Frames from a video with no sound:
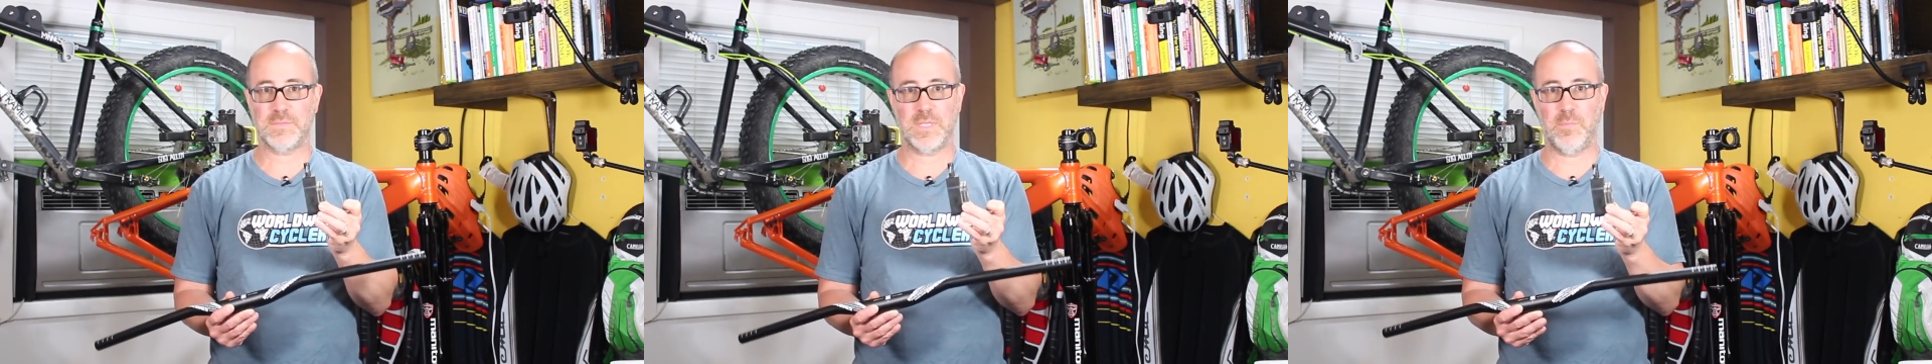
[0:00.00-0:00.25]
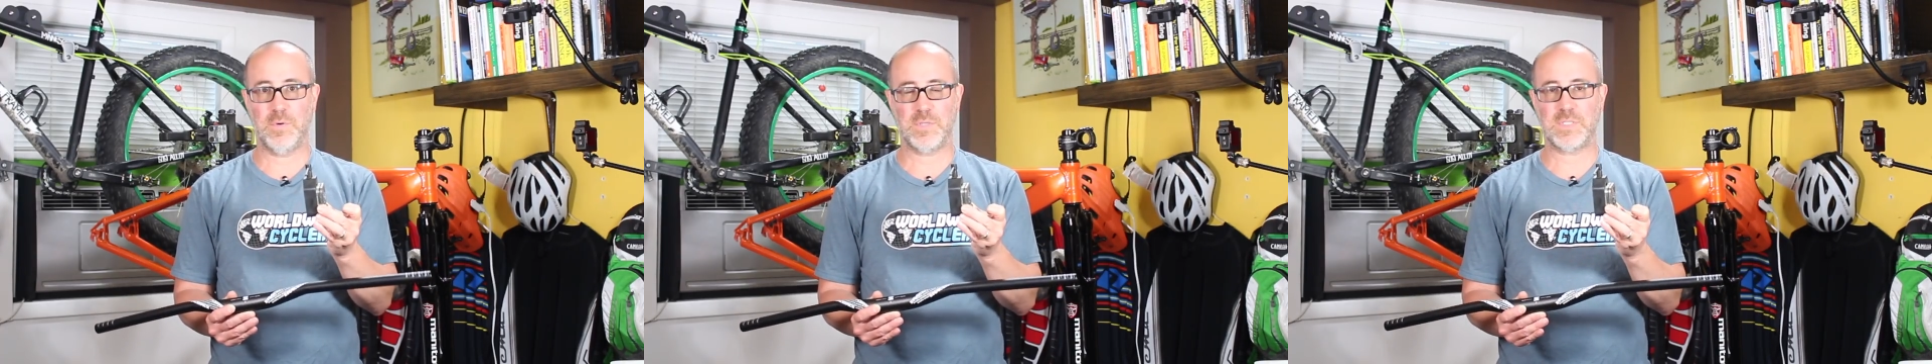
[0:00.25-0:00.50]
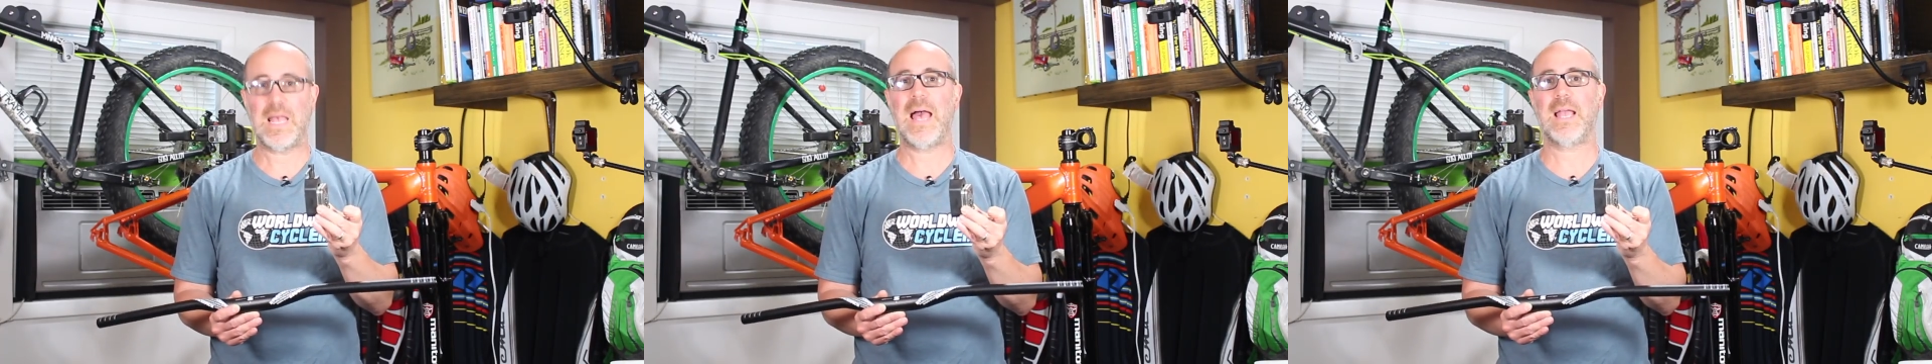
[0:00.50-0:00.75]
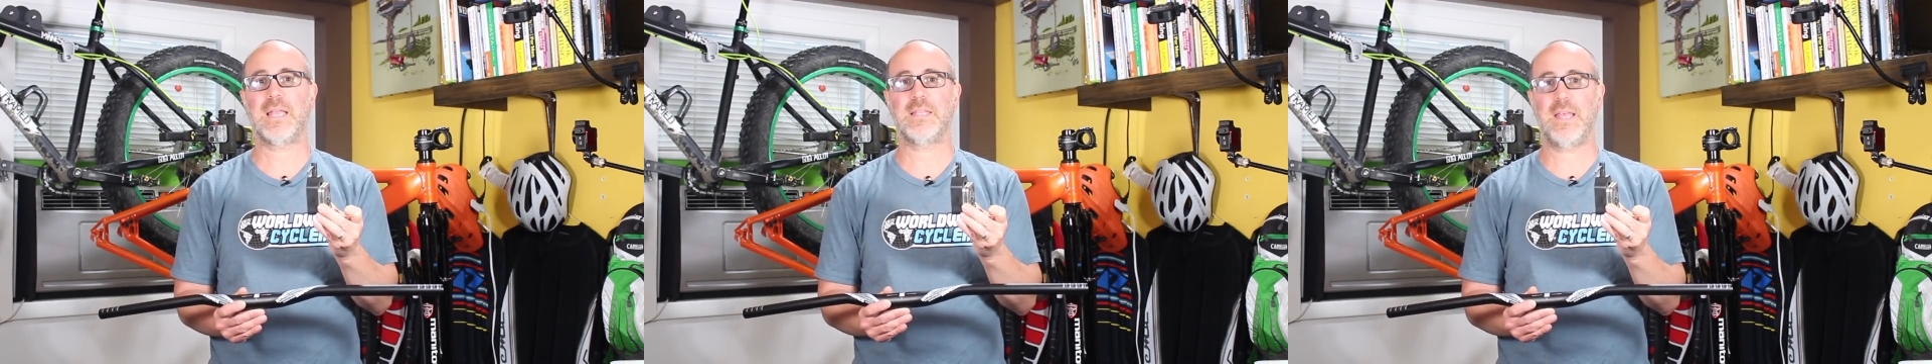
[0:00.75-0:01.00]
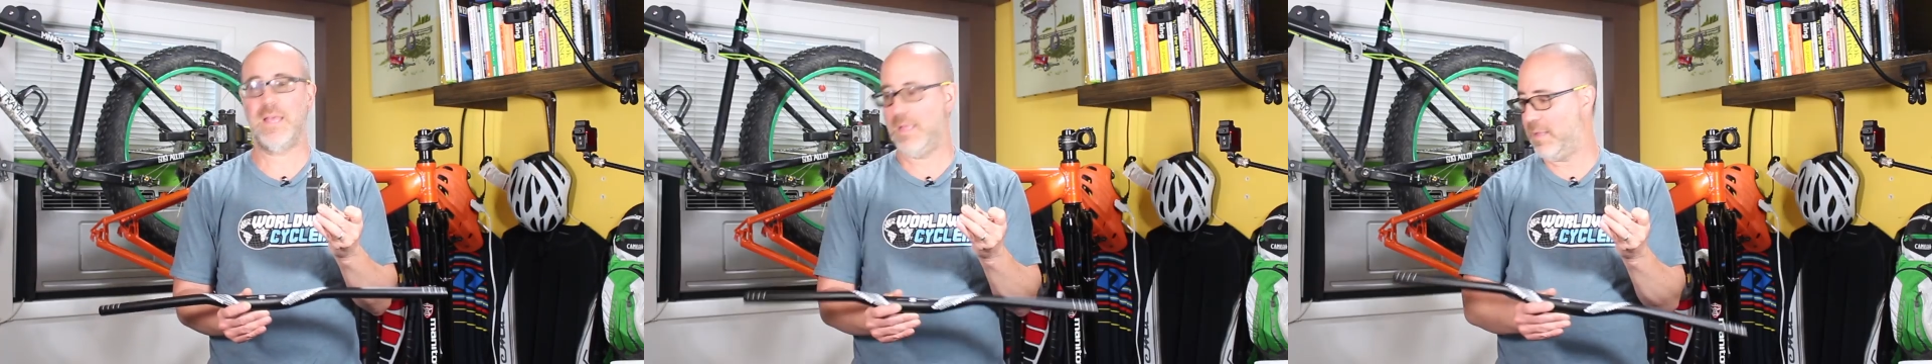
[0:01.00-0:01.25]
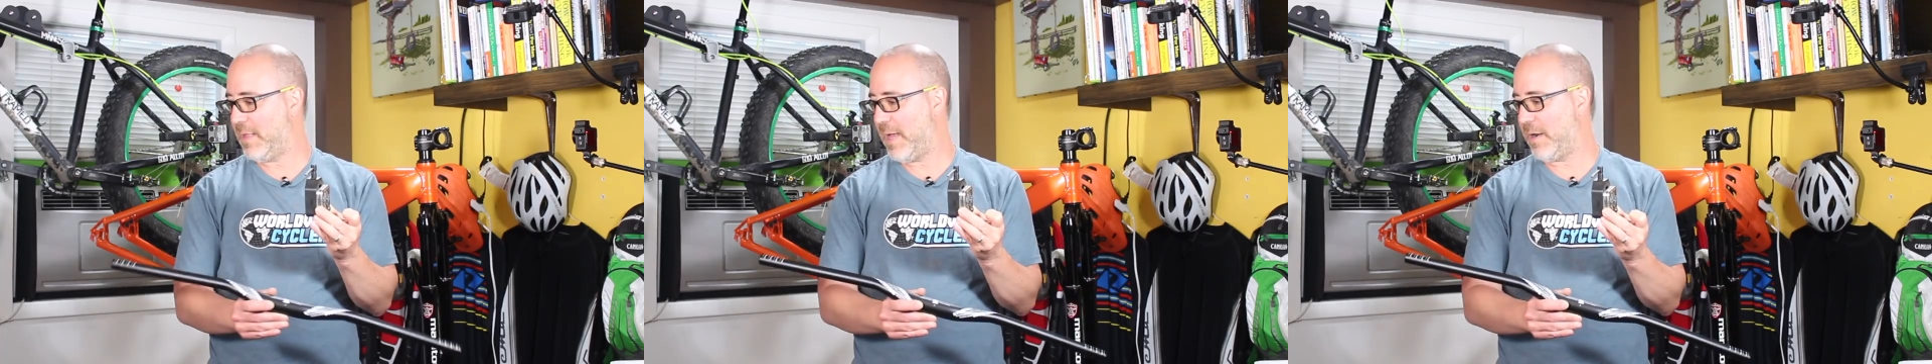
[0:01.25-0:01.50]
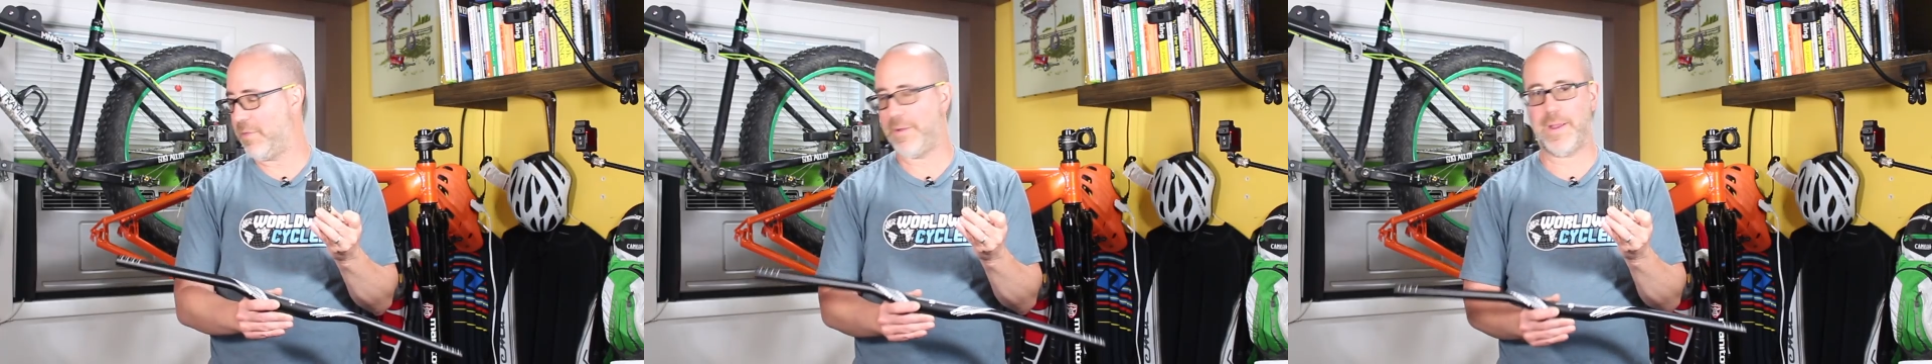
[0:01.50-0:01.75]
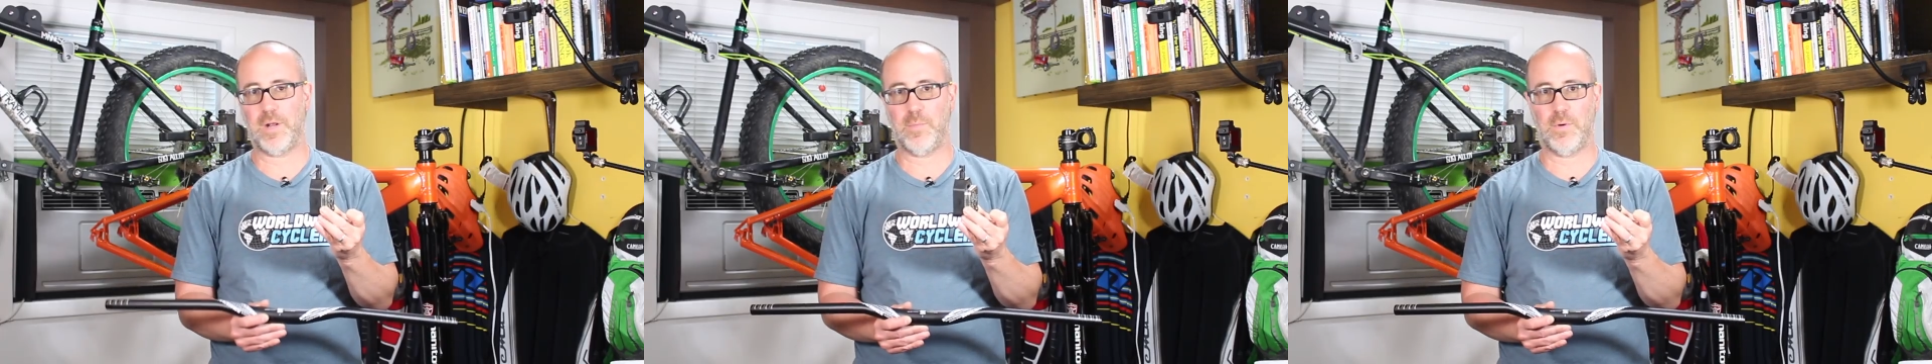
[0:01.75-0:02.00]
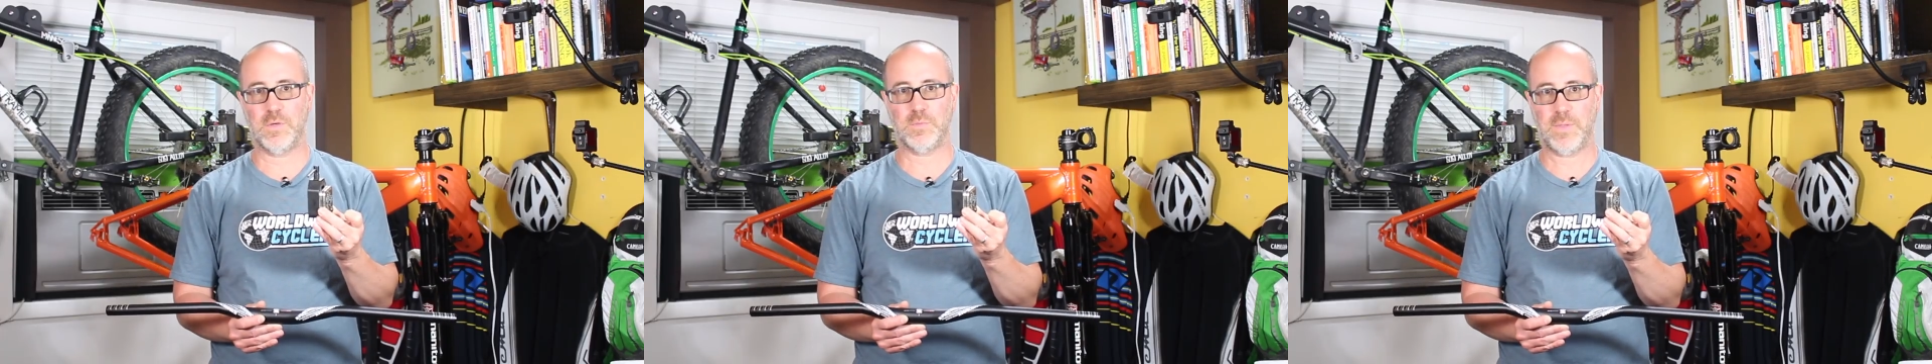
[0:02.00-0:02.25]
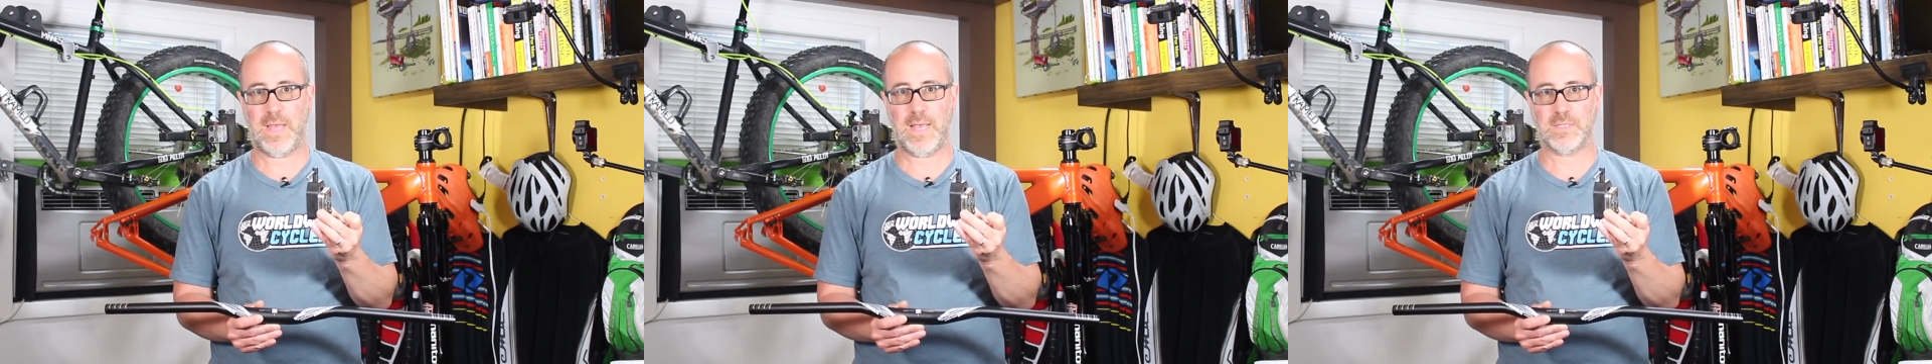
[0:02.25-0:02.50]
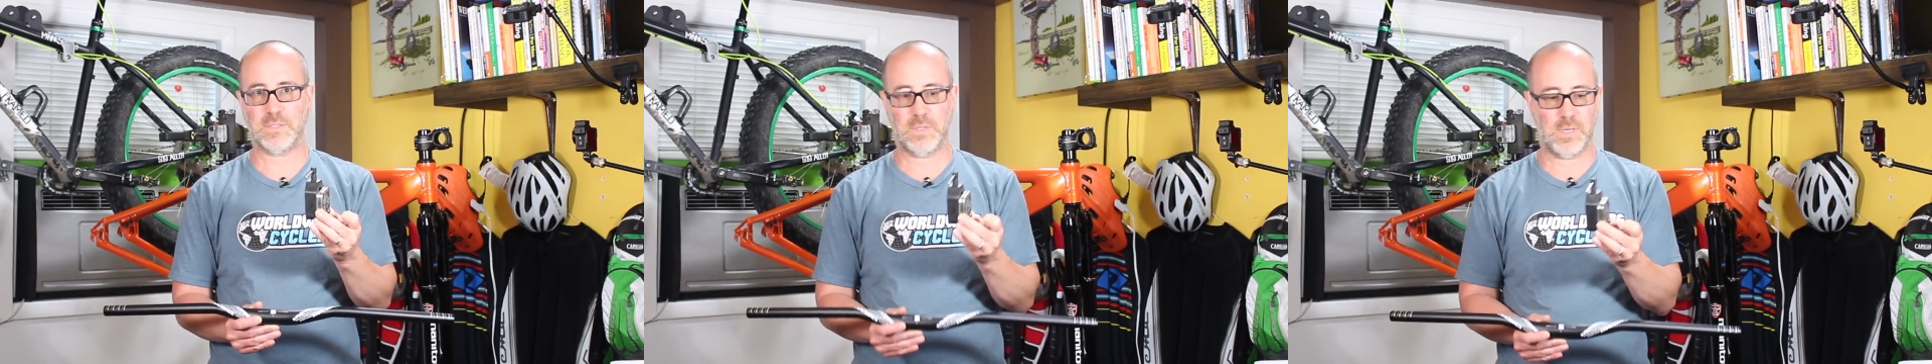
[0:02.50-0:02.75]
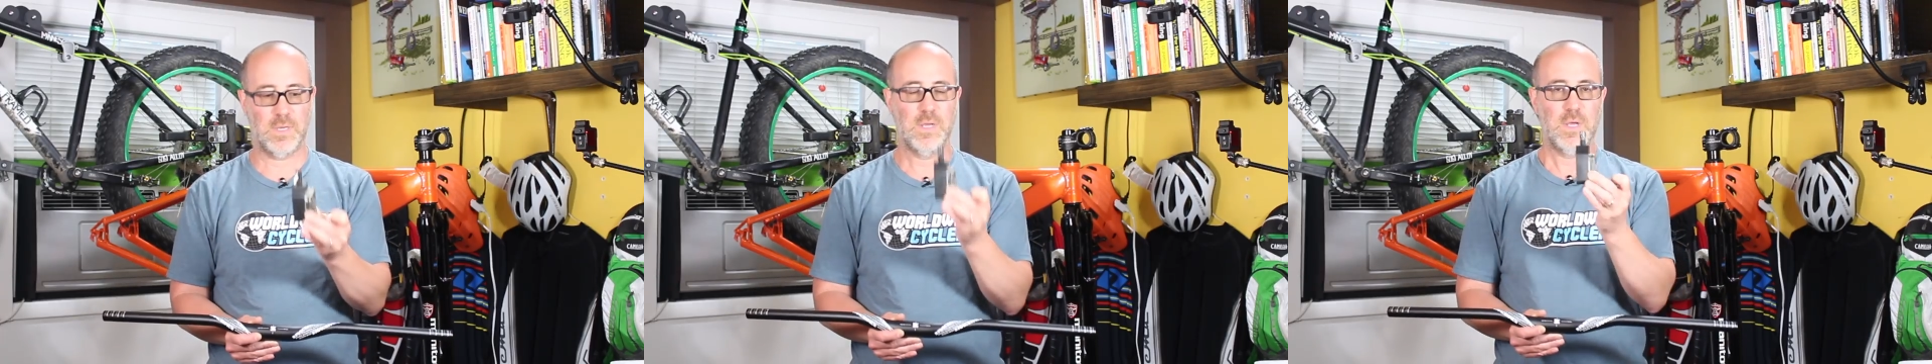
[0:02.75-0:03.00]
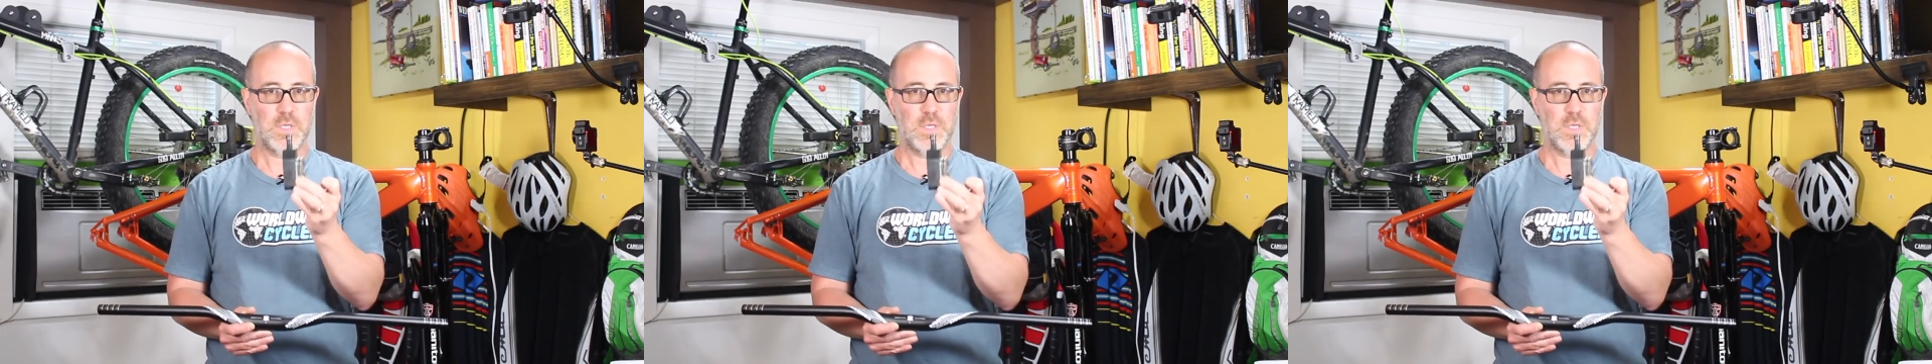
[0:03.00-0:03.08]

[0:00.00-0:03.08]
someone just hacking the hell out of their handlebars with a hacksaw.